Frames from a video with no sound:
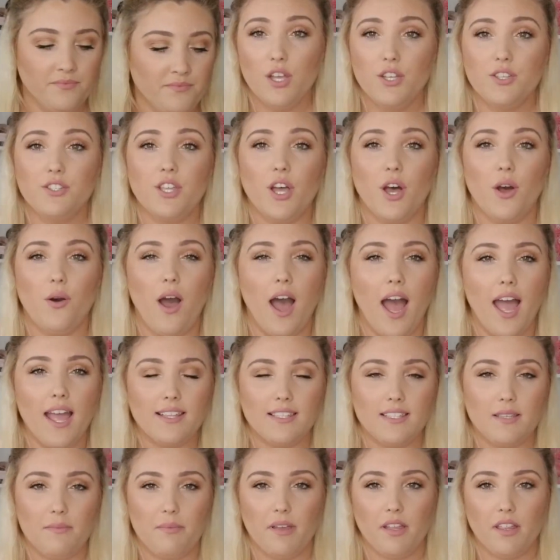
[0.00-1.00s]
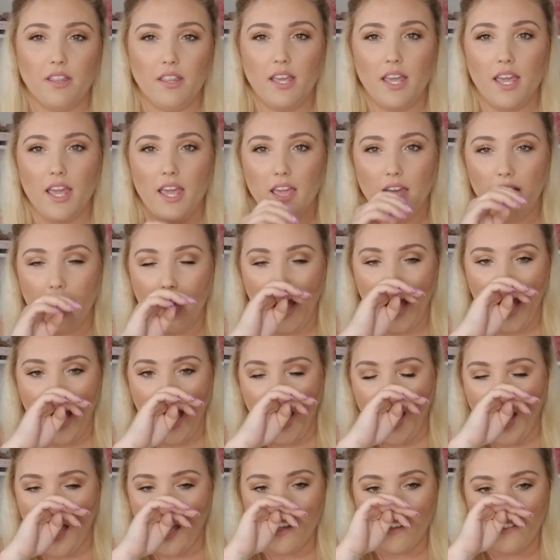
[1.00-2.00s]
So I typically
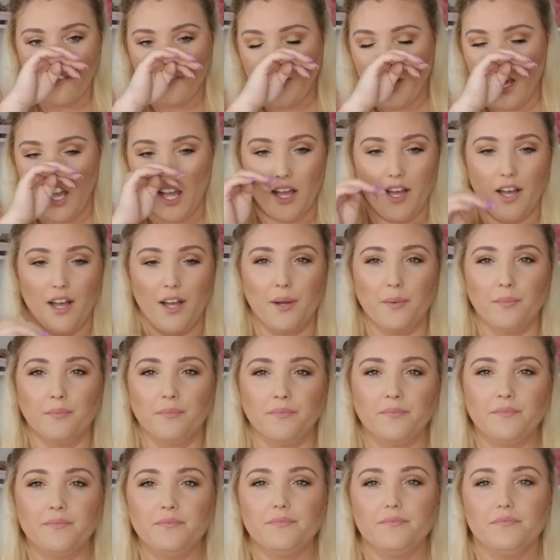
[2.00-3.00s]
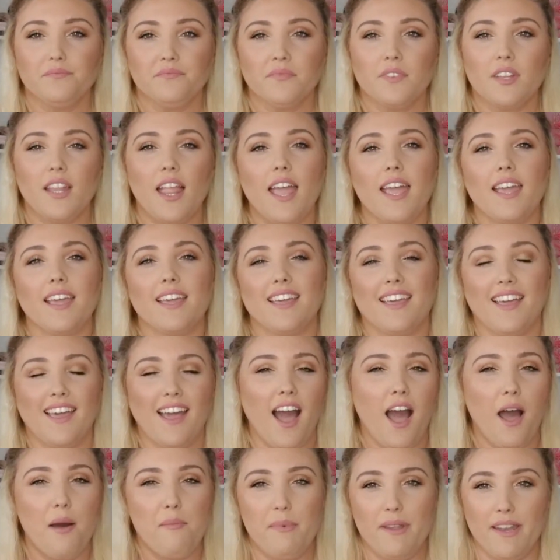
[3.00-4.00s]
have like
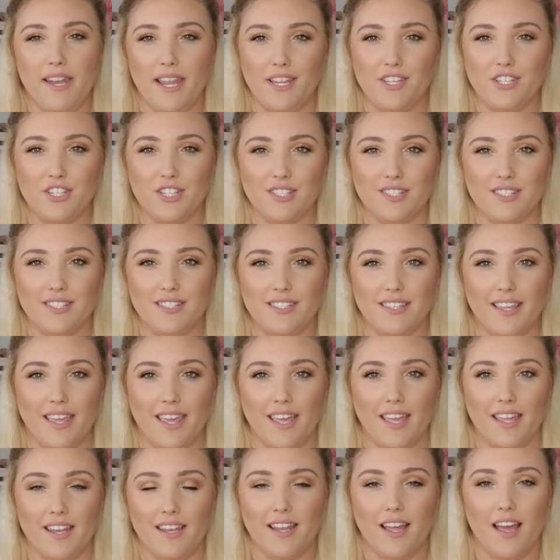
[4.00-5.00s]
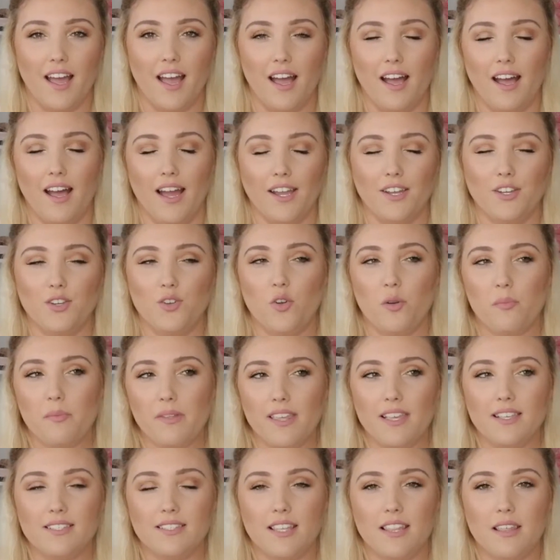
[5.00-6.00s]
combination skin. I
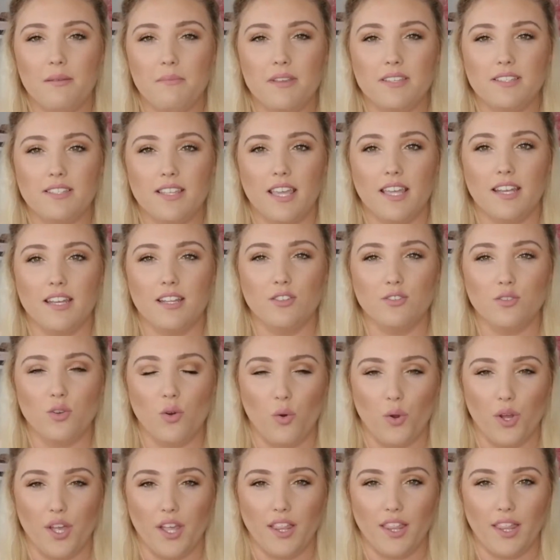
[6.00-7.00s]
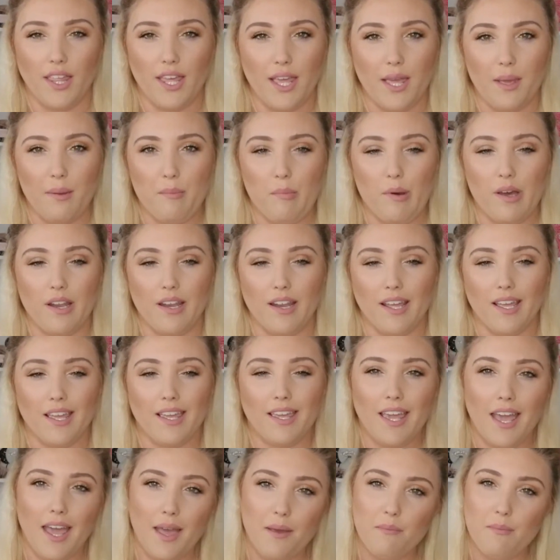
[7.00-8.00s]
normally say that my skin is oily, but it
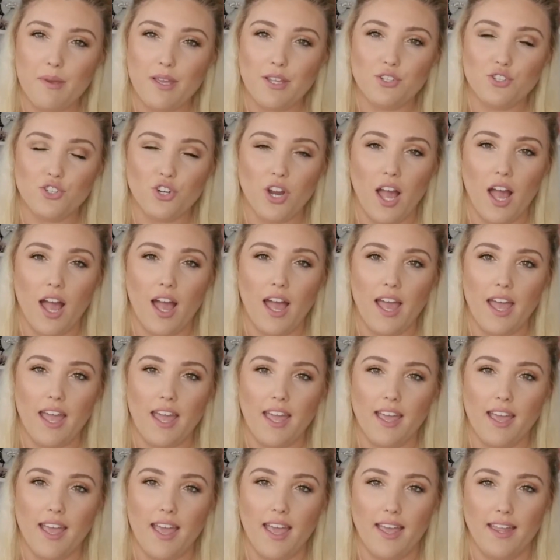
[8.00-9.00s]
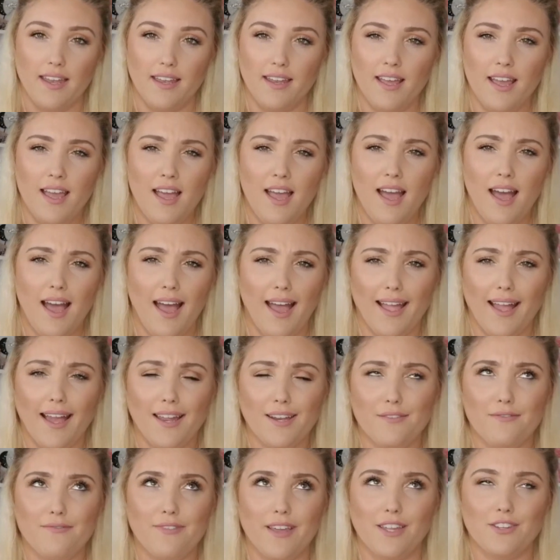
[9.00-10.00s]
can be dry, and I got
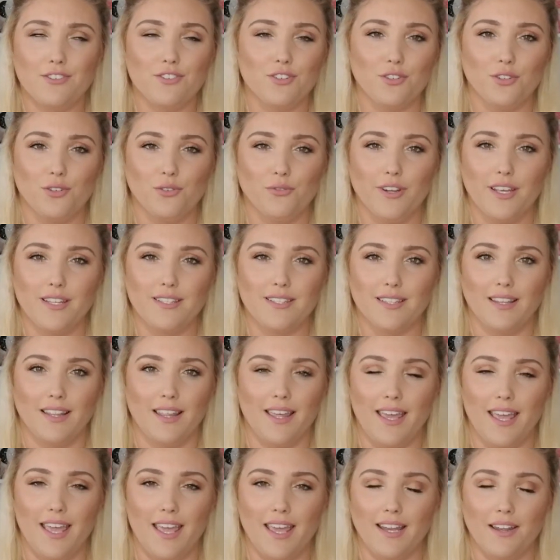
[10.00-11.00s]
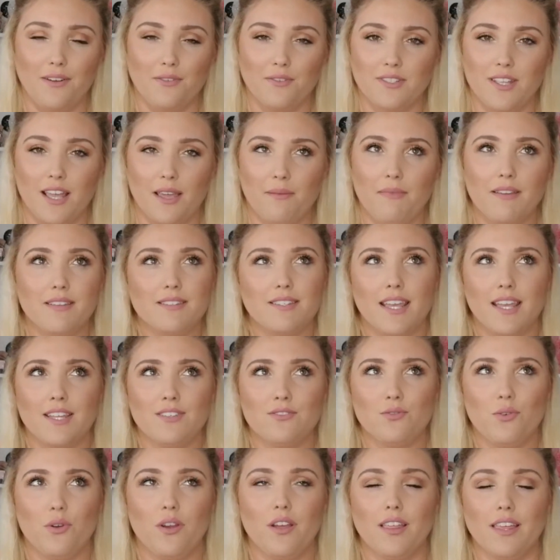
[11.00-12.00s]
a facial recently and I was like, my
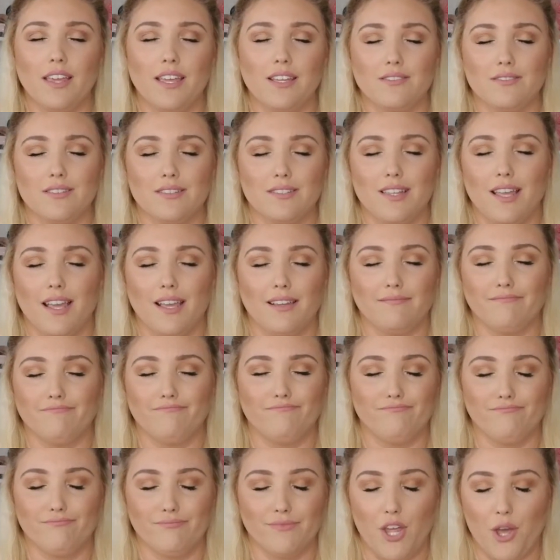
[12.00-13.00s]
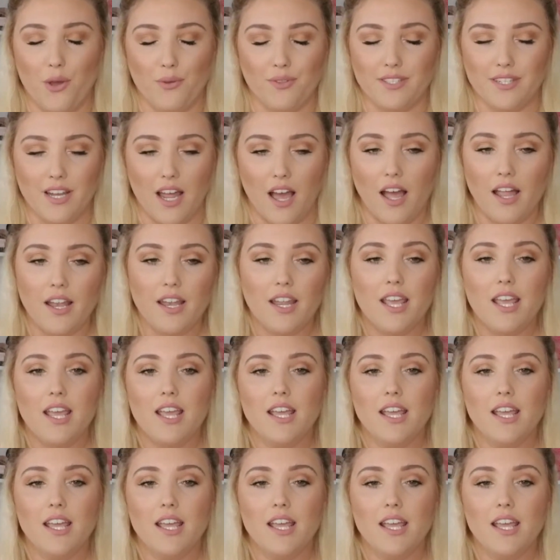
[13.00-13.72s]
skin's oily, and she's like, no, it's not.